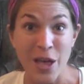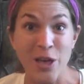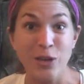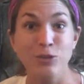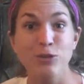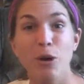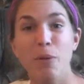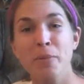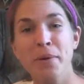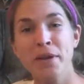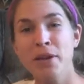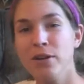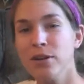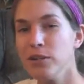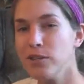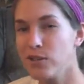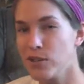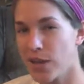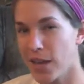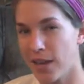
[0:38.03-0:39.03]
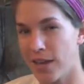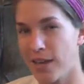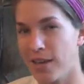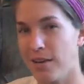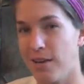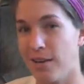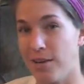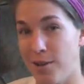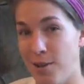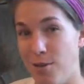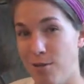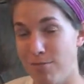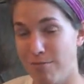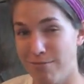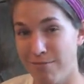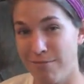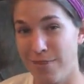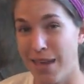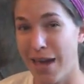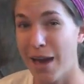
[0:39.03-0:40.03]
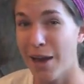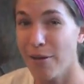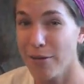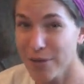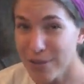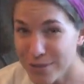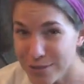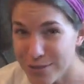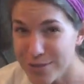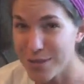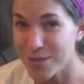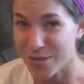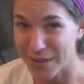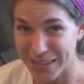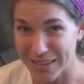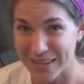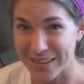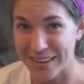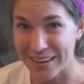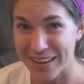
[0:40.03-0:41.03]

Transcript: So I'm here to check in on you. How are you doing?